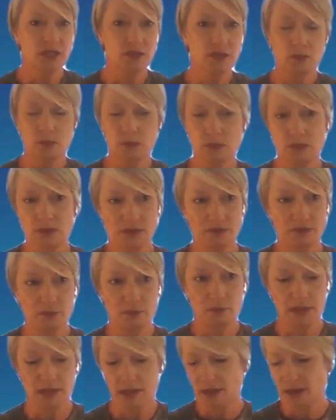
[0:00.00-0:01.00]
It will never
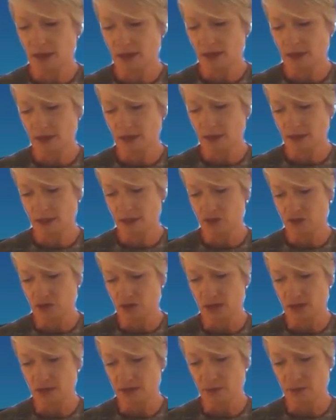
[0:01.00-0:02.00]
be a
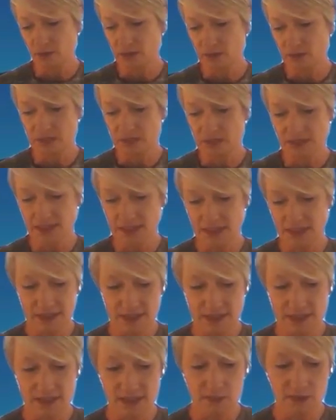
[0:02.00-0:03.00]
drug that we administer
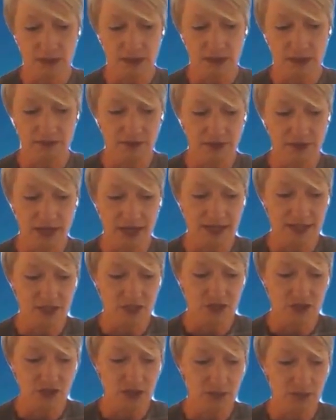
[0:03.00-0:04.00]
systemically for cancer
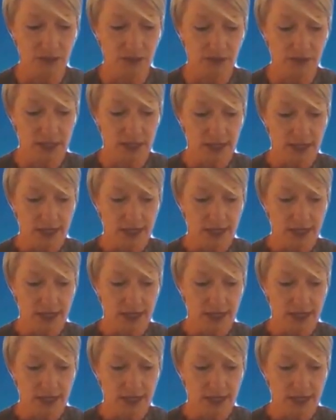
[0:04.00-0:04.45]
treatment.